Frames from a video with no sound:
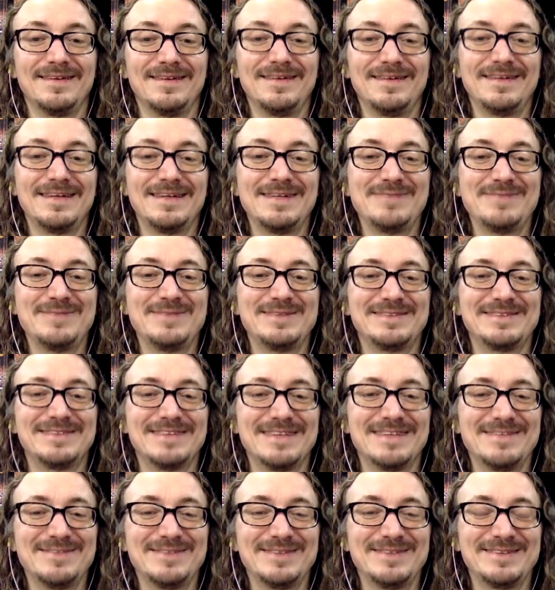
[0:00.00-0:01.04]
Oh, that'd be
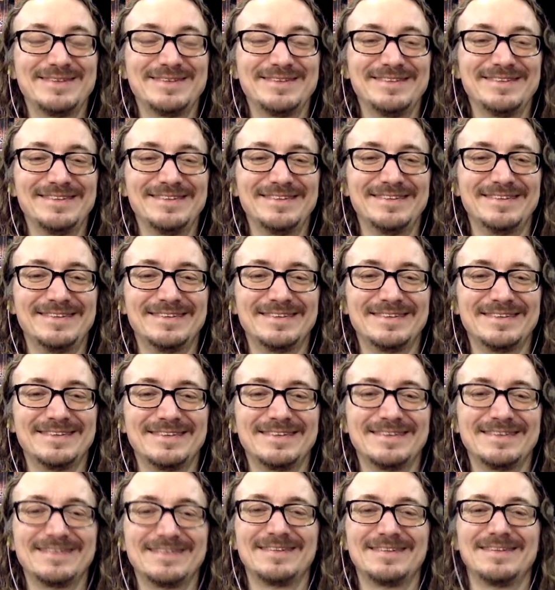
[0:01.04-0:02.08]
that'd be cool.
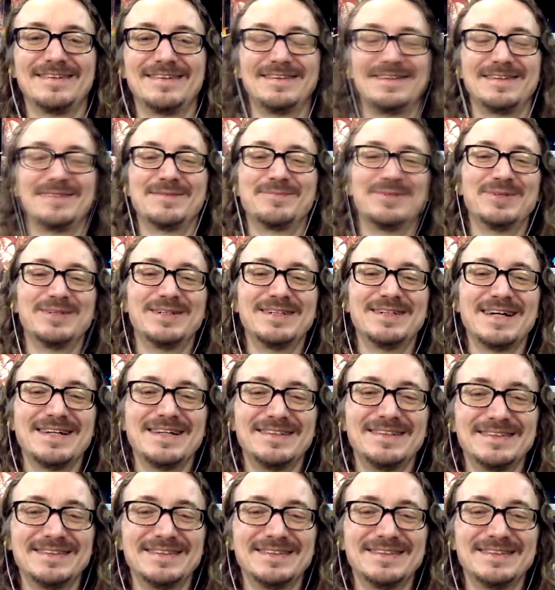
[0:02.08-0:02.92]
You could put it out